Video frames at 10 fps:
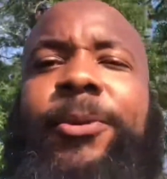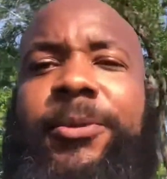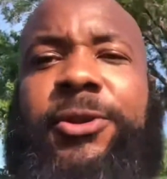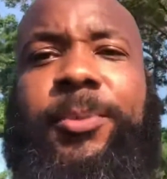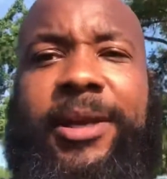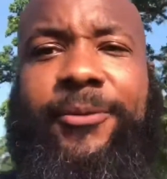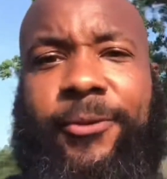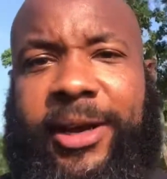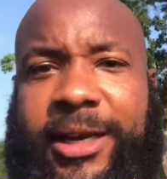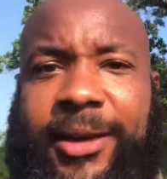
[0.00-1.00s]
to be
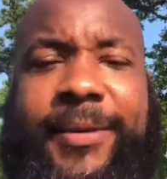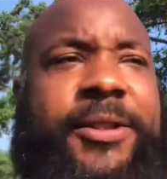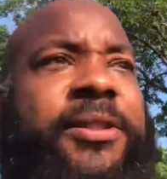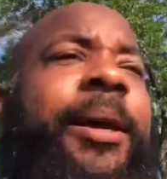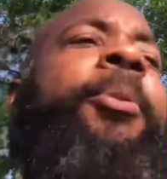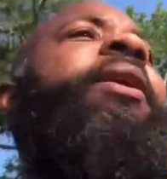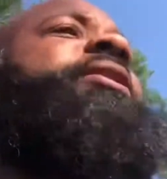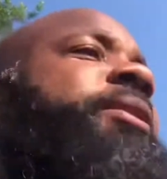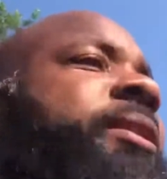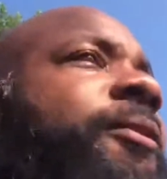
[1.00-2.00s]
afraid of, to separate
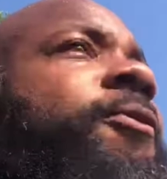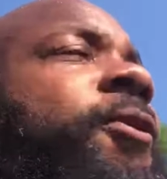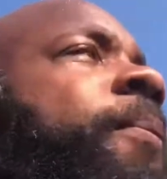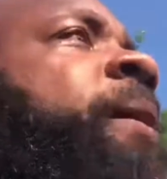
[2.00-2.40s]
yourself from.